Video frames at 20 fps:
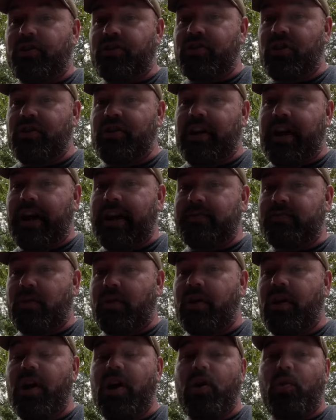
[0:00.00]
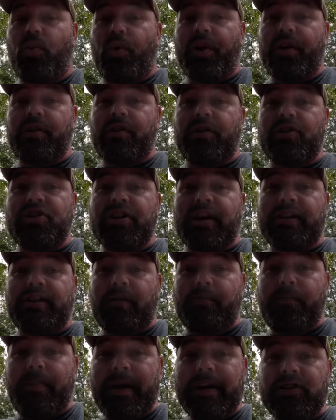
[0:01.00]
I'll show you guys, but we're gonna go check
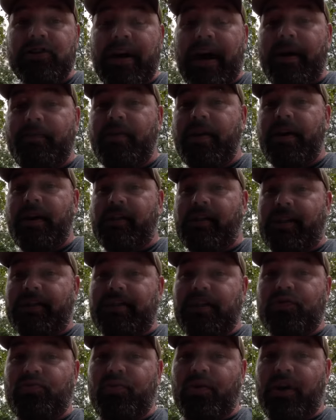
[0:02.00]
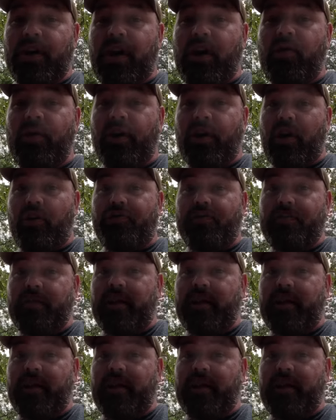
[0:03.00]
the big trap, let this one go and go from